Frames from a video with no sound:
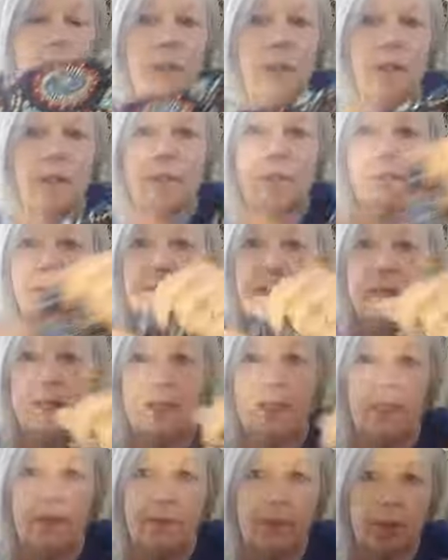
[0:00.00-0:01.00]
nice bit
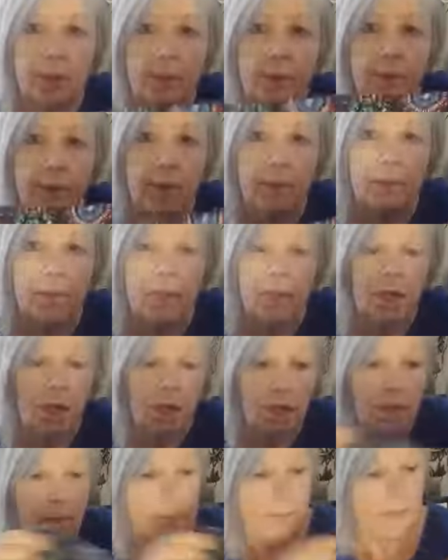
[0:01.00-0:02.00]
sleeve to cover up my
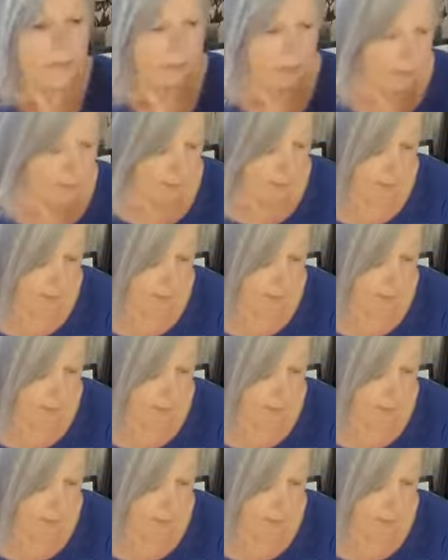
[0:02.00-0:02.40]
arms,